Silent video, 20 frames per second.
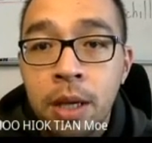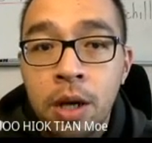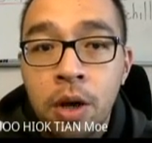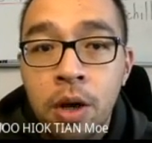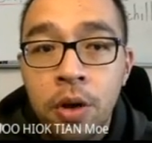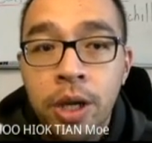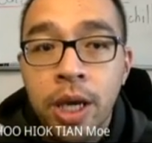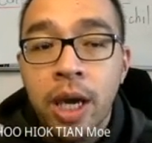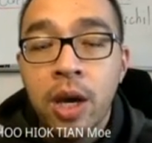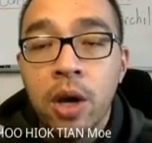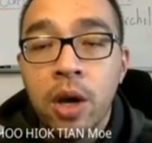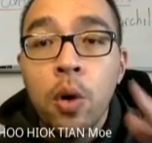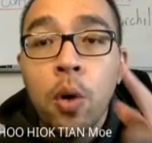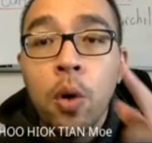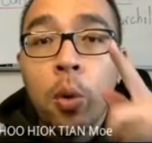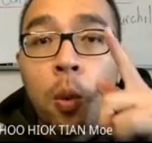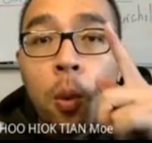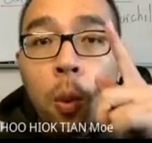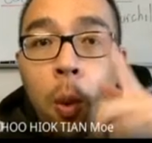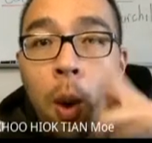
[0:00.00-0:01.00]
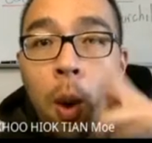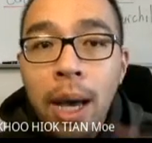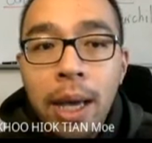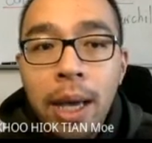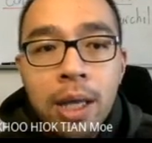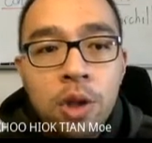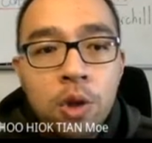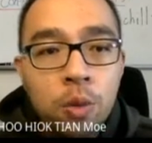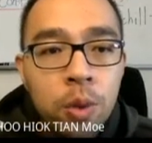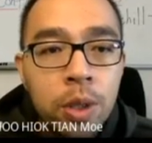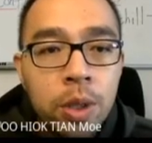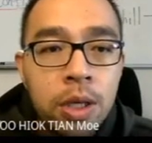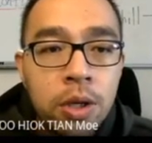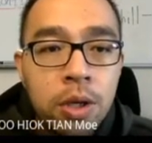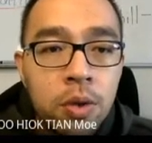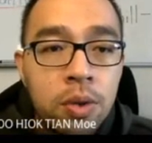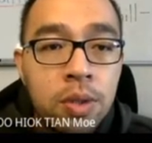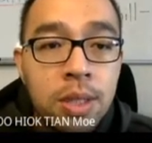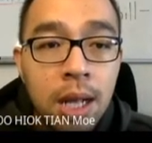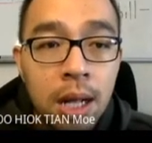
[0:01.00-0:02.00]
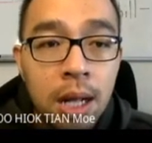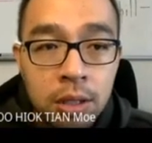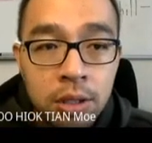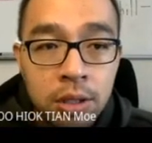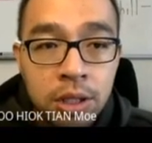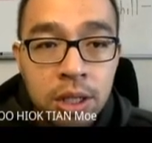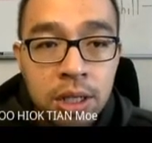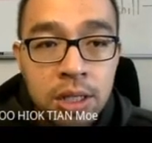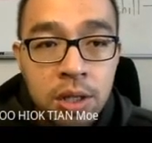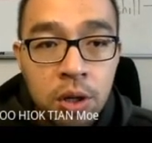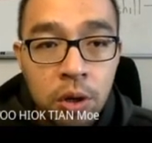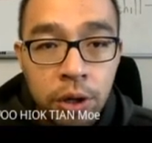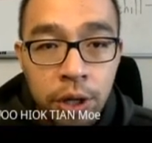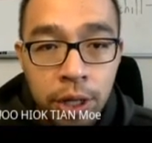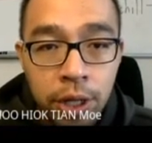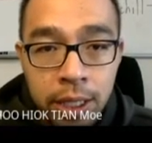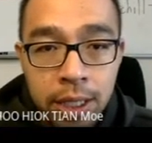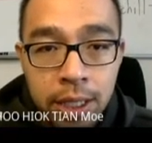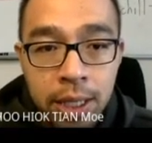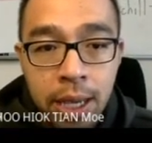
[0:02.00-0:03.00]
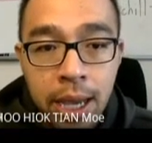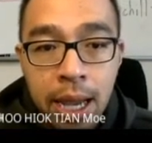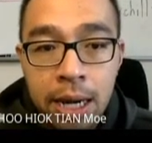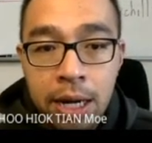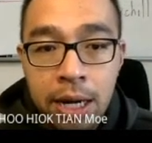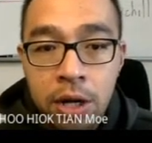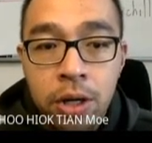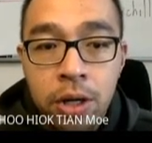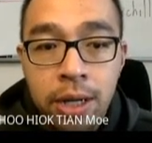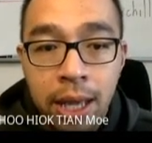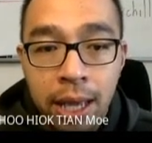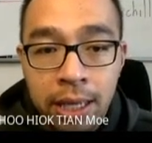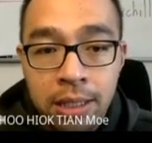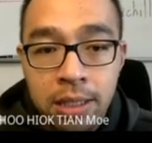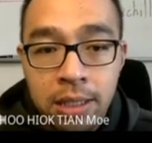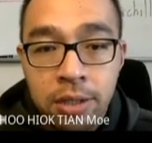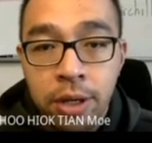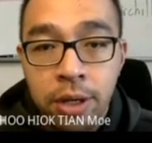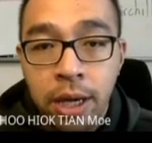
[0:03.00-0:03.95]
Okay, why do we use ultrasonic and not X-ray?